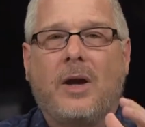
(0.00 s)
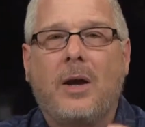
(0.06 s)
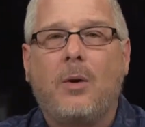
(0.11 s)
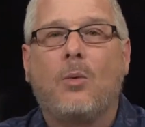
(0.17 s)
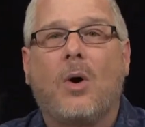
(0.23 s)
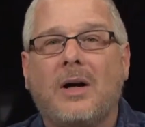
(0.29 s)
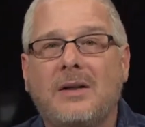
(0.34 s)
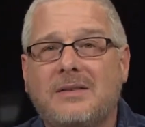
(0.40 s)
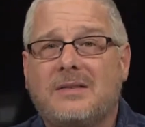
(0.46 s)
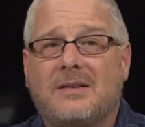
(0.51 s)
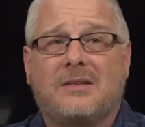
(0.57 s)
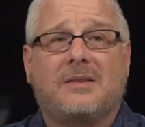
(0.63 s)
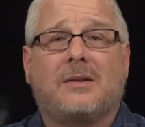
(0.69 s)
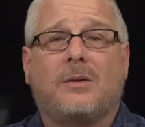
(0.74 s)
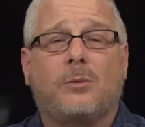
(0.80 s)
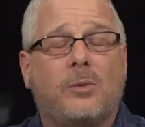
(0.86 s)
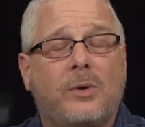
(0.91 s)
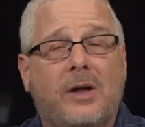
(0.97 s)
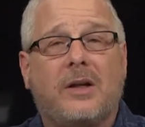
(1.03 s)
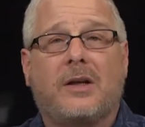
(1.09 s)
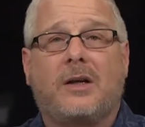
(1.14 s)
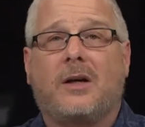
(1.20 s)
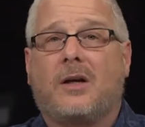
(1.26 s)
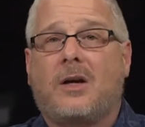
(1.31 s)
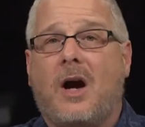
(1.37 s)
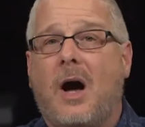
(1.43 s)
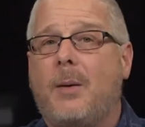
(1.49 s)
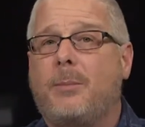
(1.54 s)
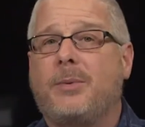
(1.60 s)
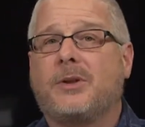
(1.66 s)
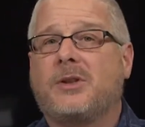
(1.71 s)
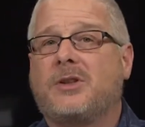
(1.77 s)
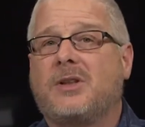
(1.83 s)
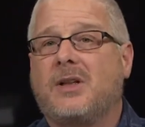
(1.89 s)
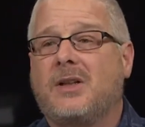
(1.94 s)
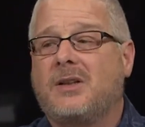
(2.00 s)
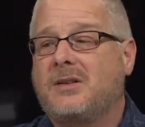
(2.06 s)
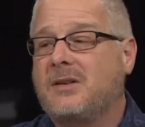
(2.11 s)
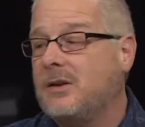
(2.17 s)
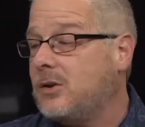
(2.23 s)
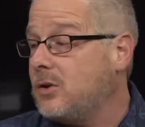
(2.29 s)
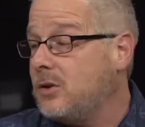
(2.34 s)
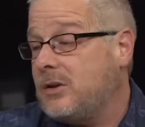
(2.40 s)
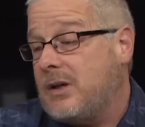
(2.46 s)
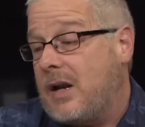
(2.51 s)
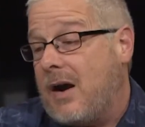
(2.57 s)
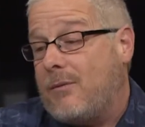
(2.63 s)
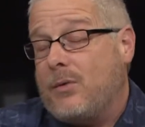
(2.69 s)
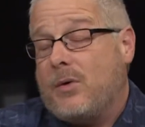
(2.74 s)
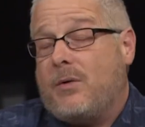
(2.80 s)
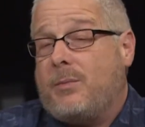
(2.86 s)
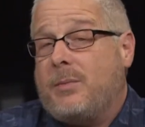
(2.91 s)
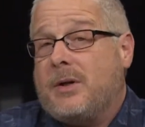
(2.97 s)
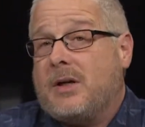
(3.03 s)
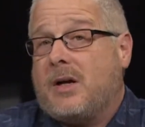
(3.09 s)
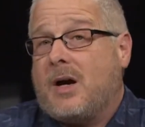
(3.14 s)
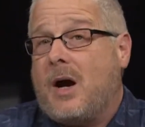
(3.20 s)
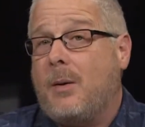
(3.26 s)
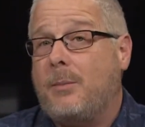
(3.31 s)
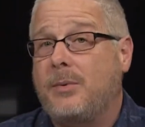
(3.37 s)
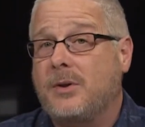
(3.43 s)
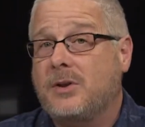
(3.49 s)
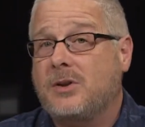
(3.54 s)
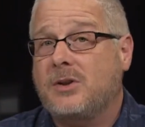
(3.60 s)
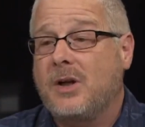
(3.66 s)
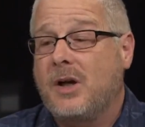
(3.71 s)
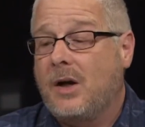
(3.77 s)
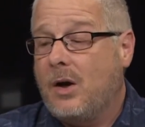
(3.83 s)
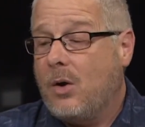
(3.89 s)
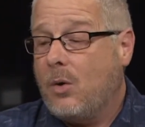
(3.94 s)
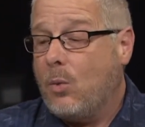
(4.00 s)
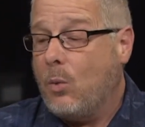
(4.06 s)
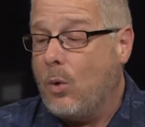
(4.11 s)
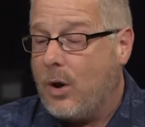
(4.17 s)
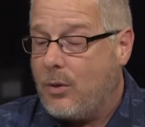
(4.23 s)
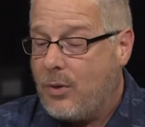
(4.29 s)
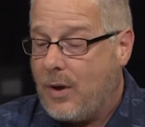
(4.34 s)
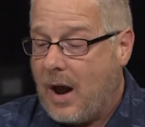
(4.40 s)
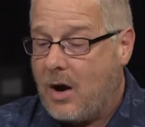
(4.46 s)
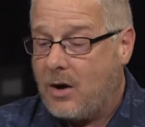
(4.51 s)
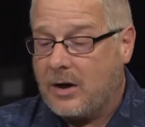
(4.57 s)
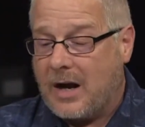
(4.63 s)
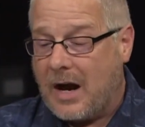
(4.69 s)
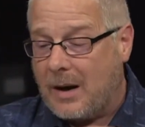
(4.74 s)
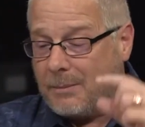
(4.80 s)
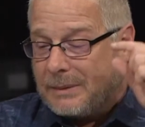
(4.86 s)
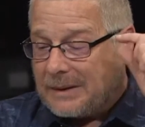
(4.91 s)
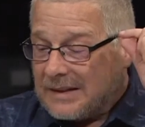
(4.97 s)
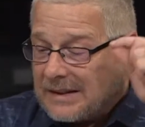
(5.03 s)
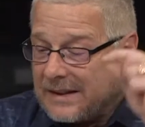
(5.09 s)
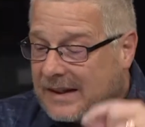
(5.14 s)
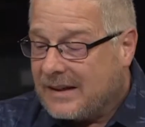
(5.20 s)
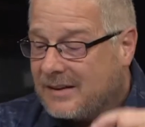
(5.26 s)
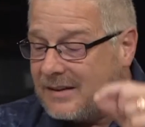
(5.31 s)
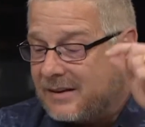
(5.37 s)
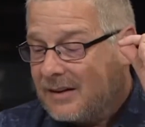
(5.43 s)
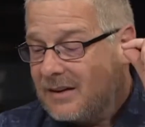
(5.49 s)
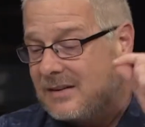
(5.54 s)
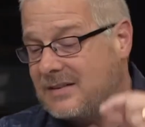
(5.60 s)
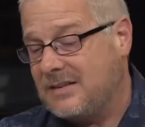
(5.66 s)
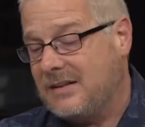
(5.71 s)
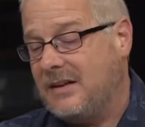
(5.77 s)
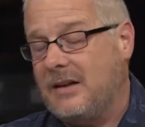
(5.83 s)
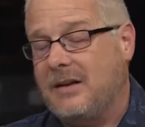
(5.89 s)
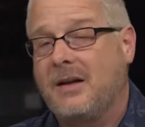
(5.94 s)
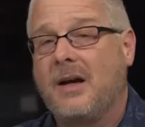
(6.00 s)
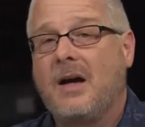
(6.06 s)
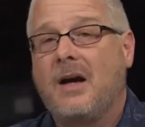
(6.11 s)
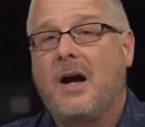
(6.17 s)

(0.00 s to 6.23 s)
He wants us to really accomplish things that could never have been accomplished without God planting a seed.